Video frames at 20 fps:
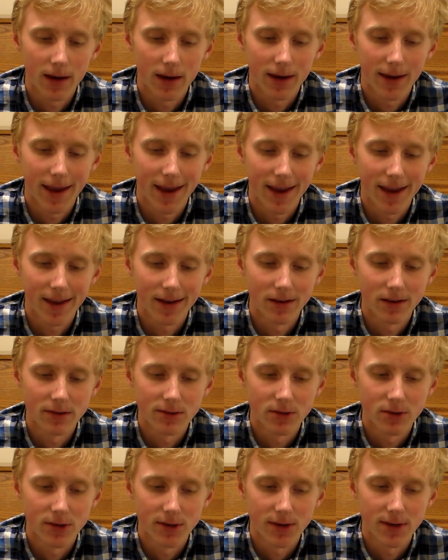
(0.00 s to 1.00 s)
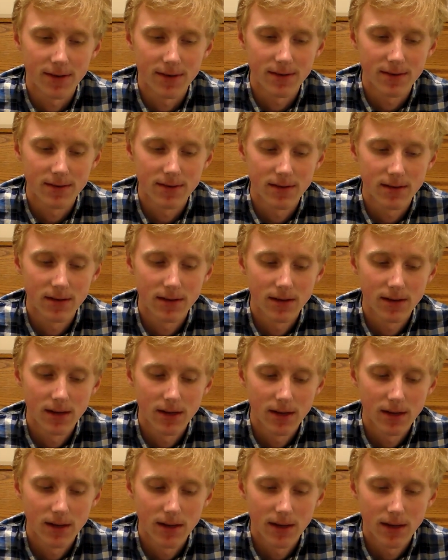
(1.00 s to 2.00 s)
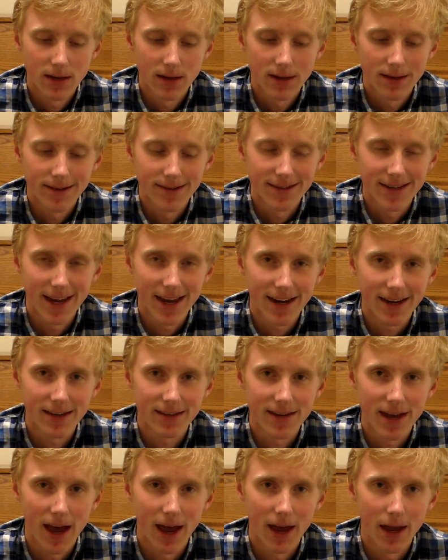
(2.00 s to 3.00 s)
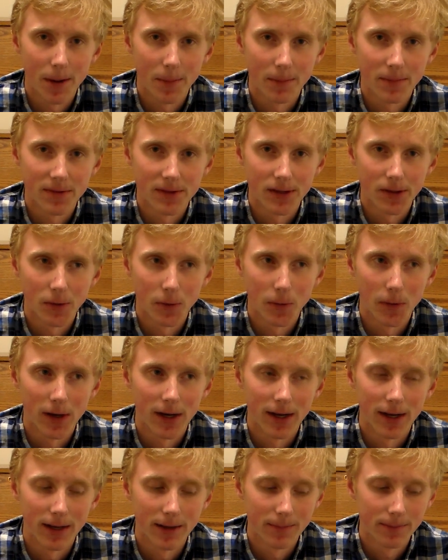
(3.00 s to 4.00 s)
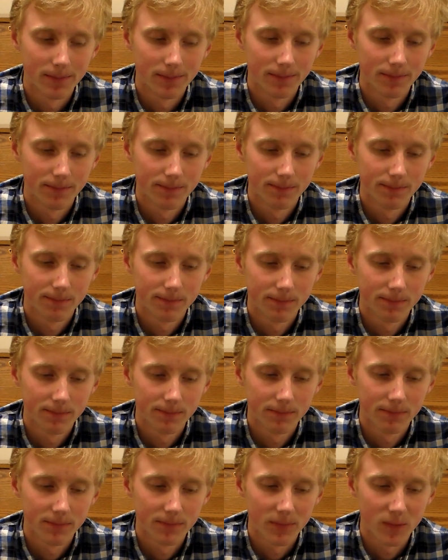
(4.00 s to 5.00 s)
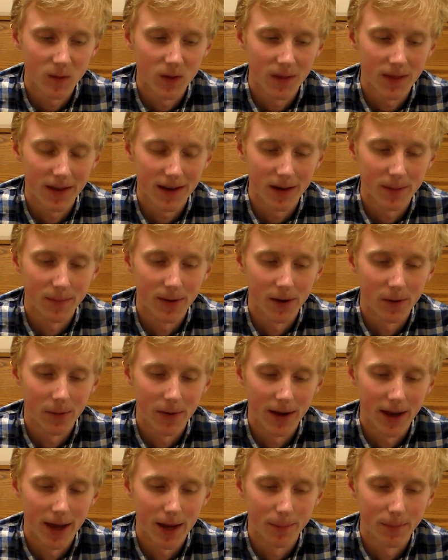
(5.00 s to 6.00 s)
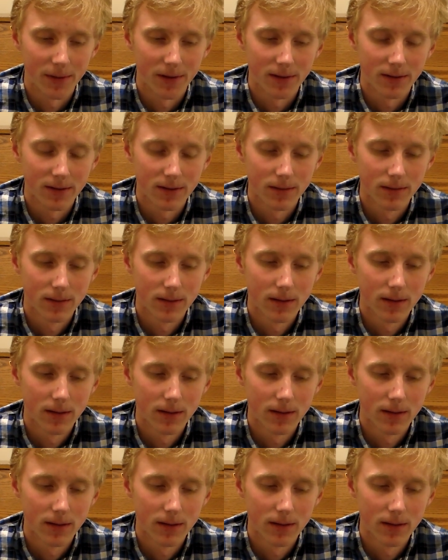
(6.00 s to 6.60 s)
can't just take time to think about what happened.